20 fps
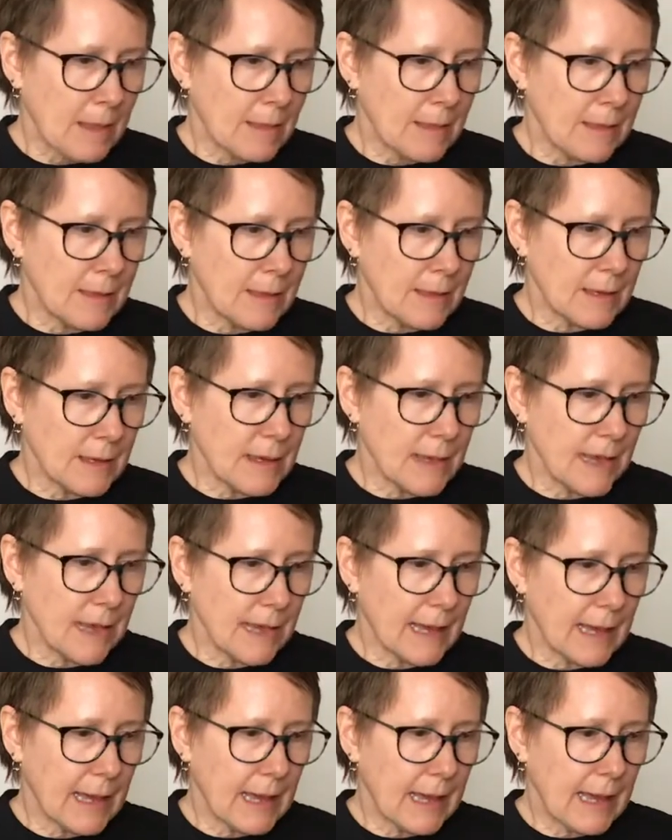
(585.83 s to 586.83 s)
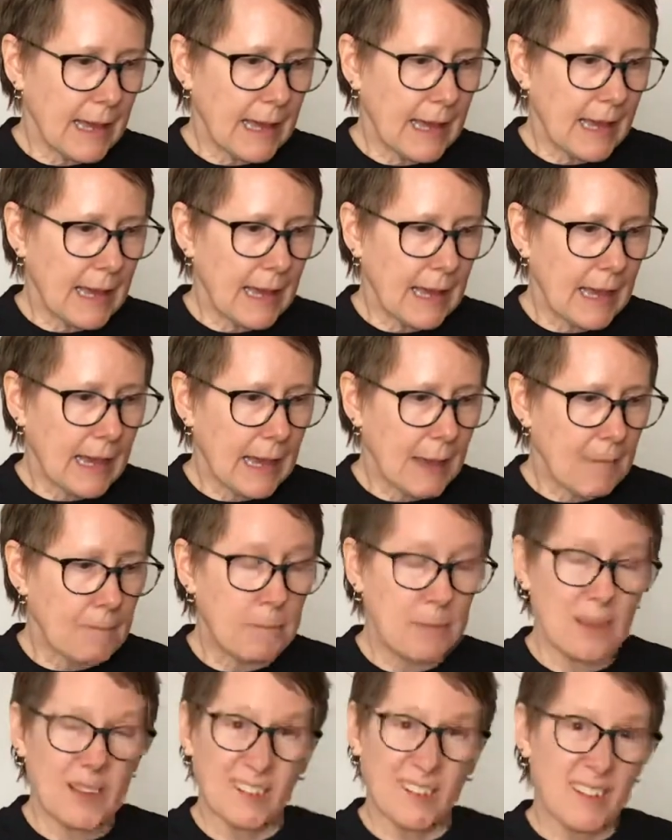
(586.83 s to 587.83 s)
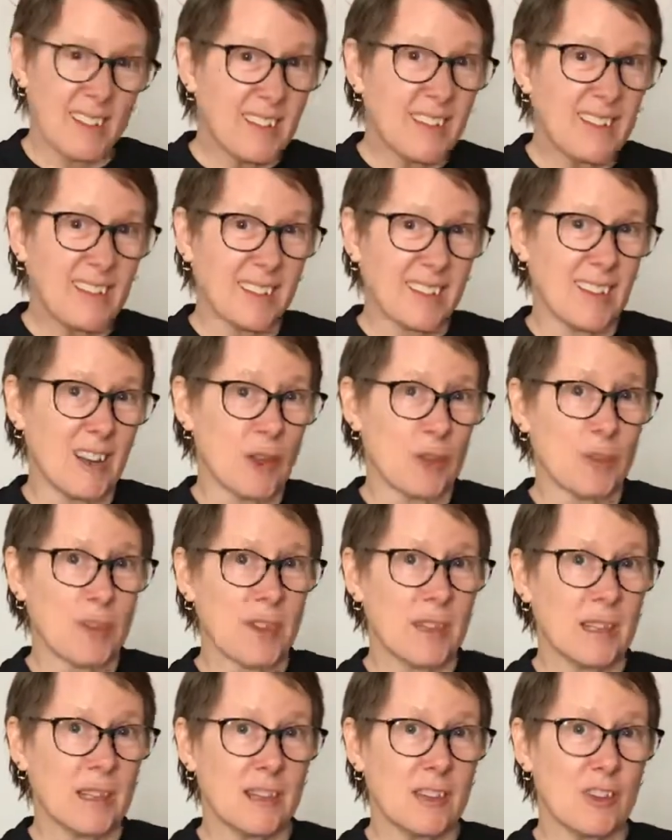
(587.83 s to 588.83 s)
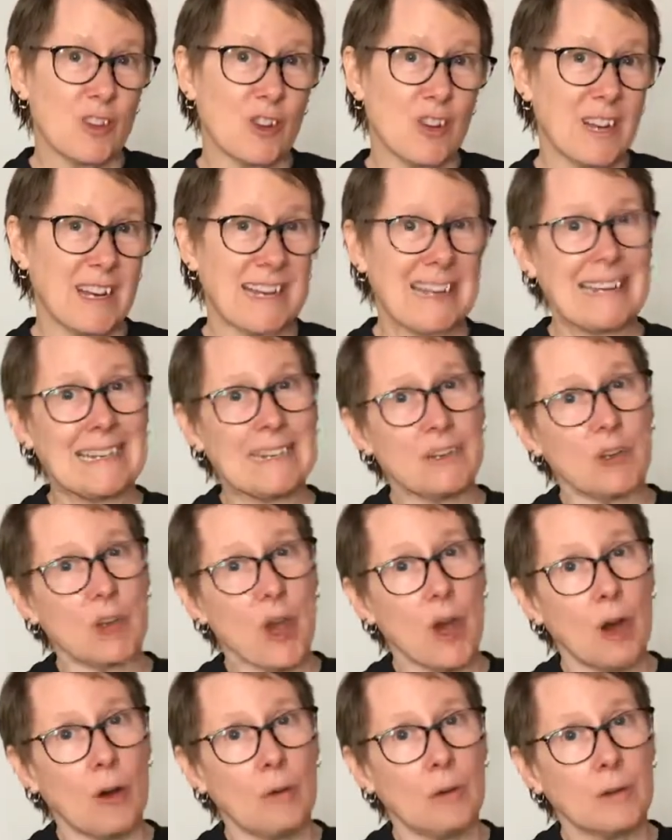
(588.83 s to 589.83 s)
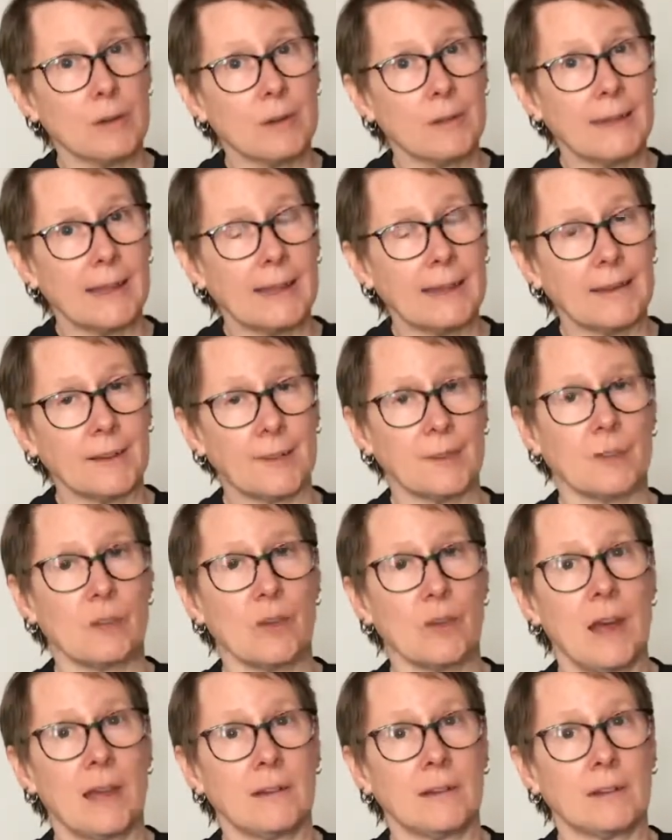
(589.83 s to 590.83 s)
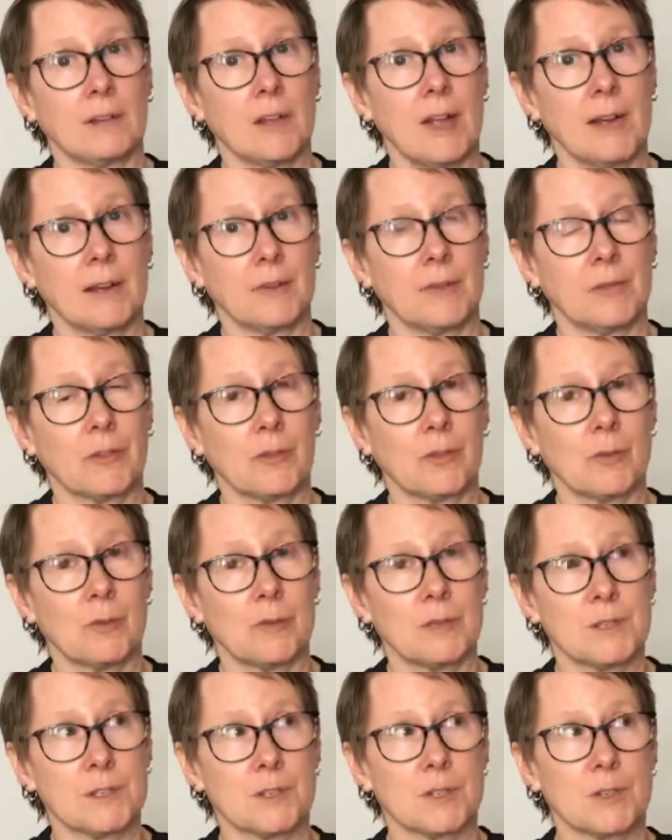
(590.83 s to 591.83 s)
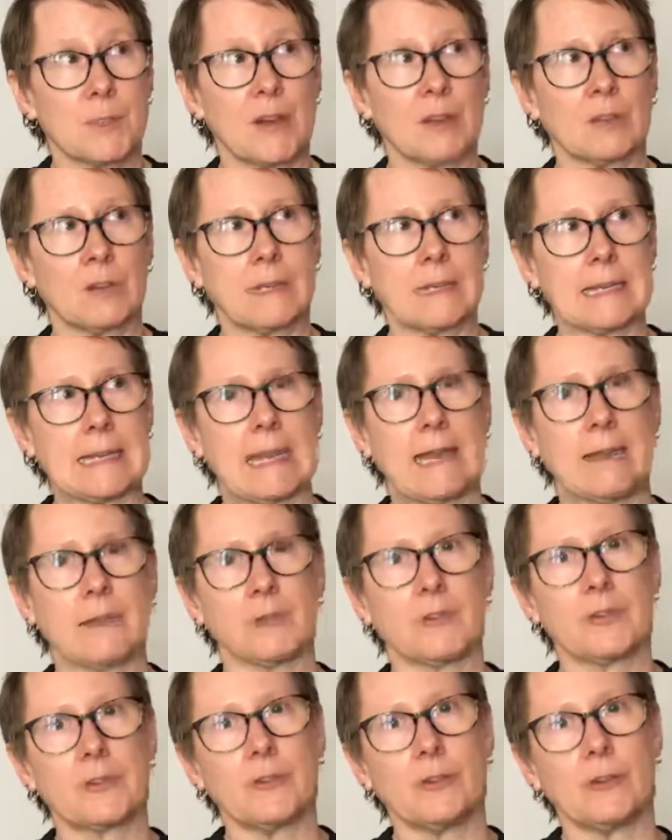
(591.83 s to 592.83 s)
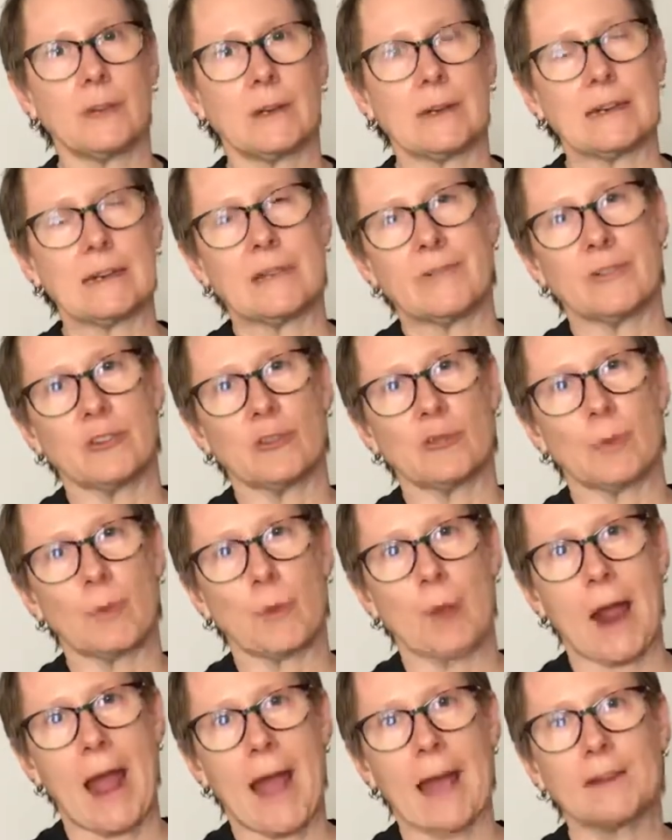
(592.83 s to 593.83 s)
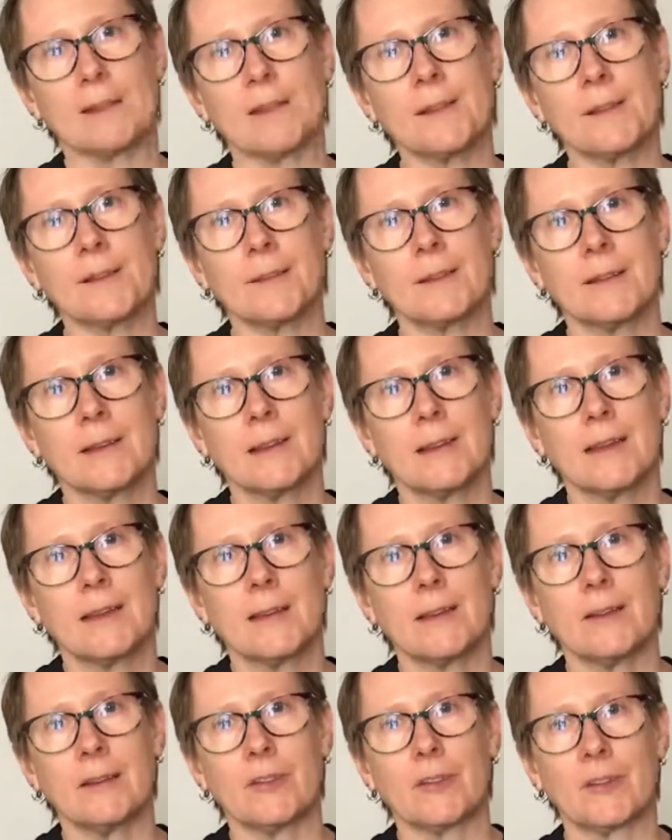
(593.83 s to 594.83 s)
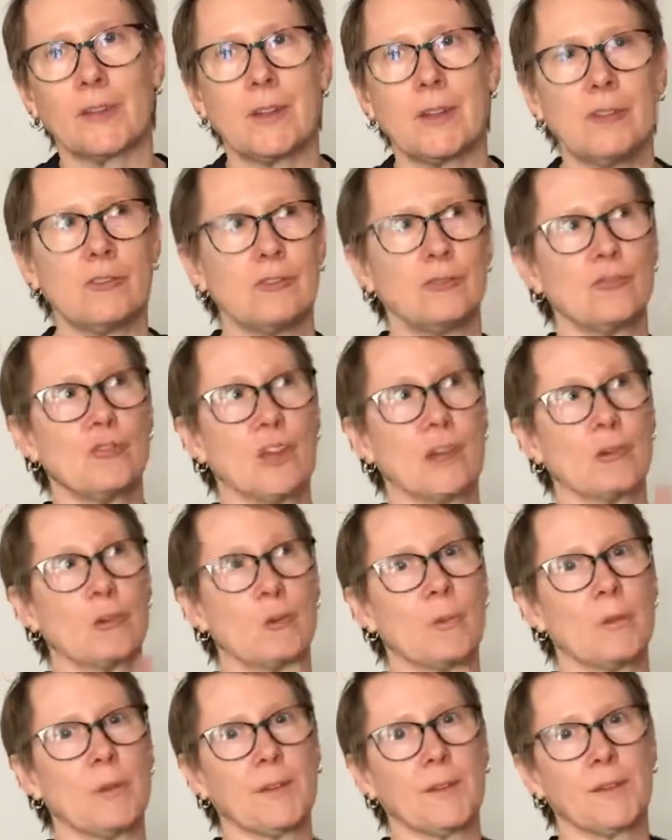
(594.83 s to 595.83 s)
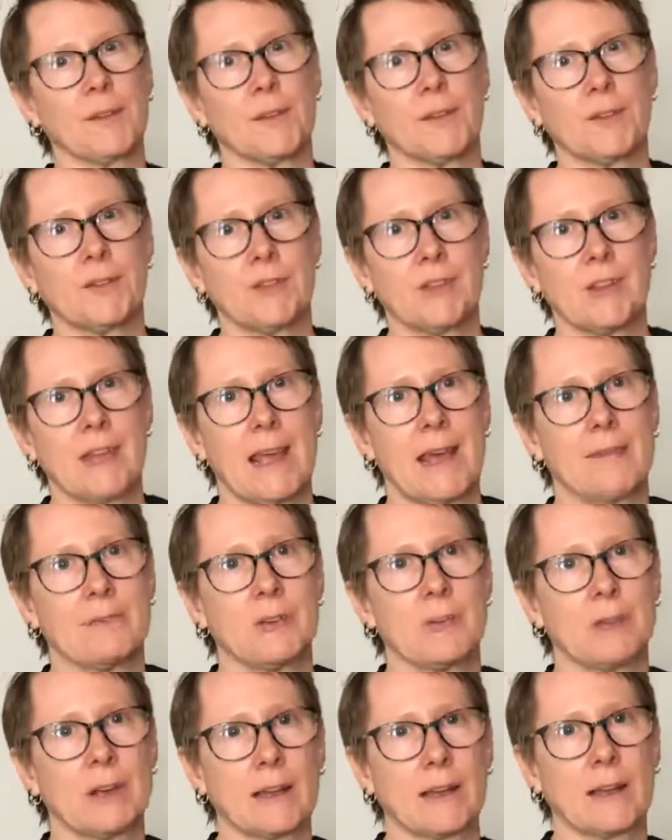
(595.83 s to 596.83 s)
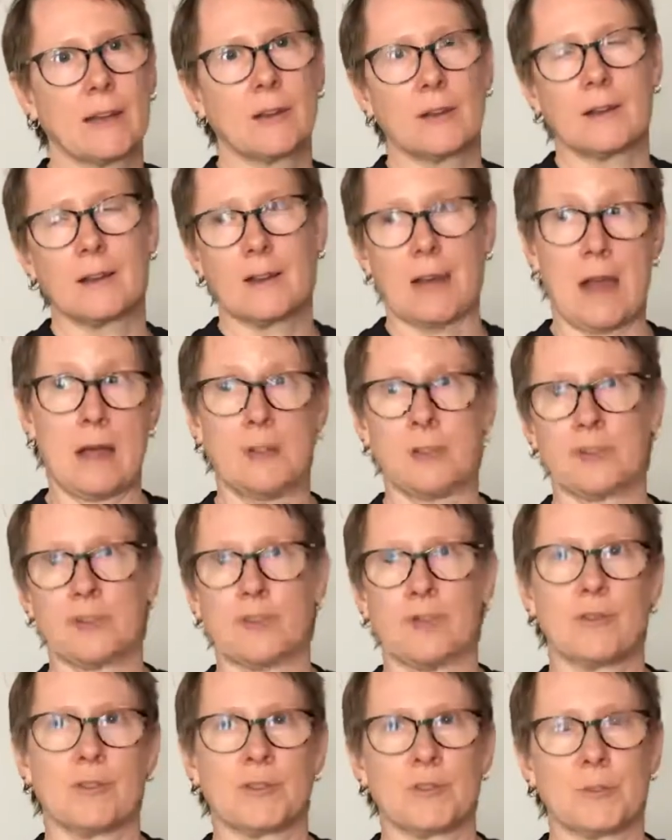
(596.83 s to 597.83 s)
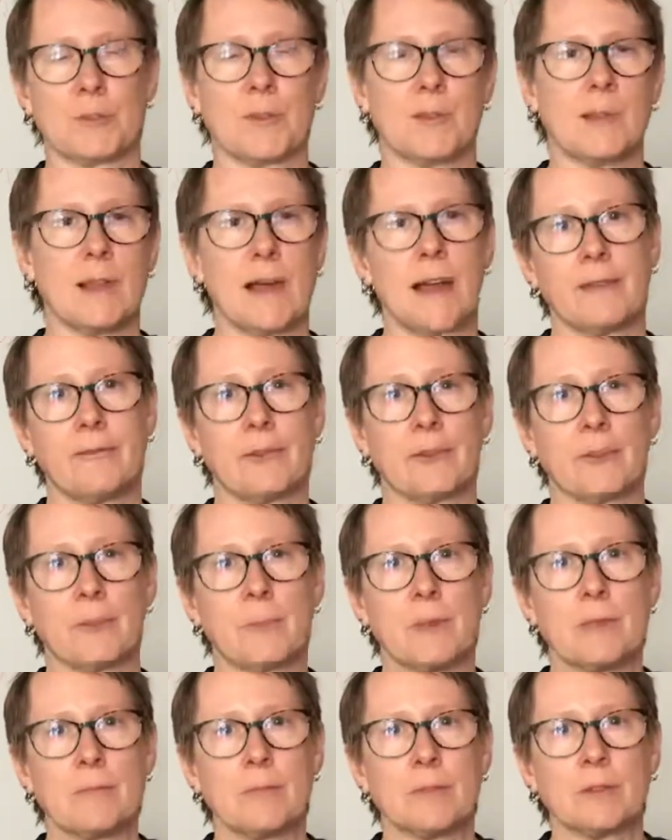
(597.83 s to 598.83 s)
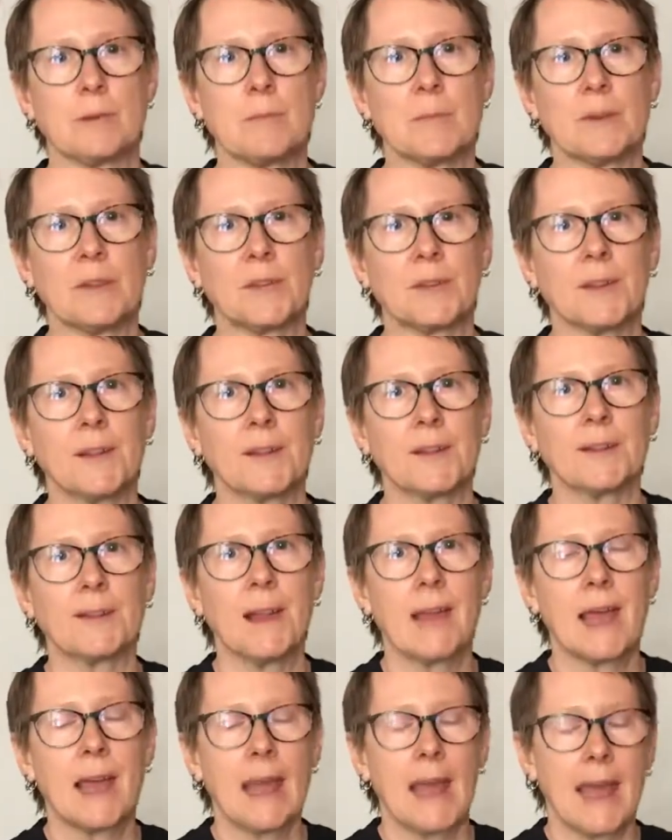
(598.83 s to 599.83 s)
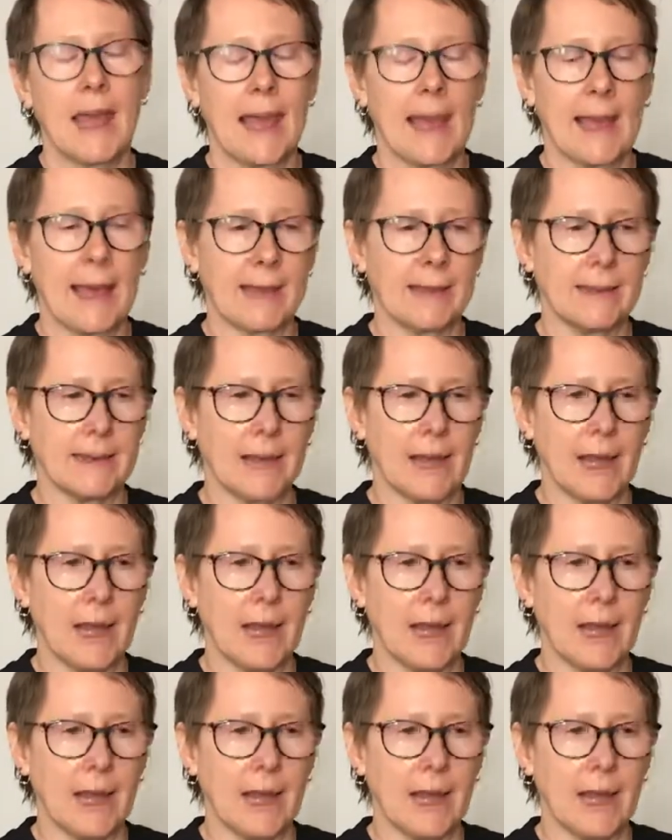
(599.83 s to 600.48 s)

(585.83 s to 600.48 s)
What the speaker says: The business is another thing that you're going to need to know that isn't taught in a lot of schools, especially tailored to an individual practice. They just teach you general business, and they have you in a college course with a lot of other people in business. and